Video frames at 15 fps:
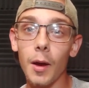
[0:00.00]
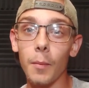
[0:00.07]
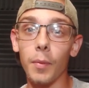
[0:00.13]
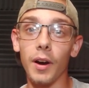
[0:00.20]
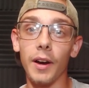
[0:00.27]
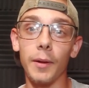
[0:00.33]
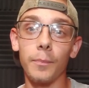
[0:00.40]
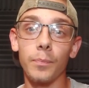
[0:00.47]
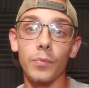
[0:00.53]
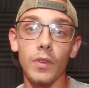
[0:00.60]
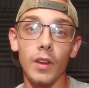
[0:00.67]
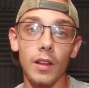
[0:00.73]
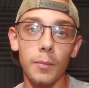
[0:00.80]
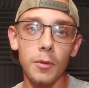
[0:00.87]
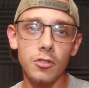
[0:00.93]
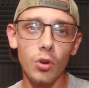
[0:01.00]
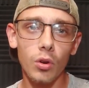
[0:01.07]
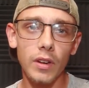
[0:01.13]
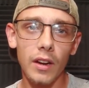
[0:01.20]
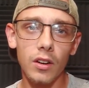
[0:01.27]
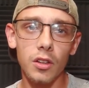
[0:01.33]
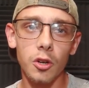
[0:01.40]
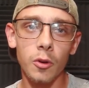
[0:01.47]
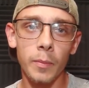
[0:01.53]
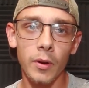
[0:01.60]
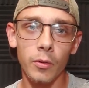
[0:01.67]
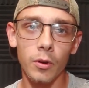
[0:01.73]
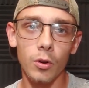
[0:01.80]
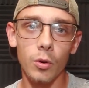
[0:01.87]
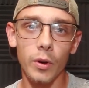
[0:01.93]
But let me scroll down a little bit
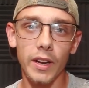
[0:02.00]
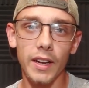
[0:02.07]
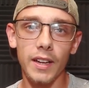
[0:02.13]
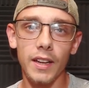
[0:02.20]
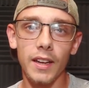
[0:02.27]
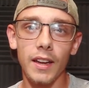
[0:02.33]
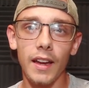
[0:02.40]
real quick,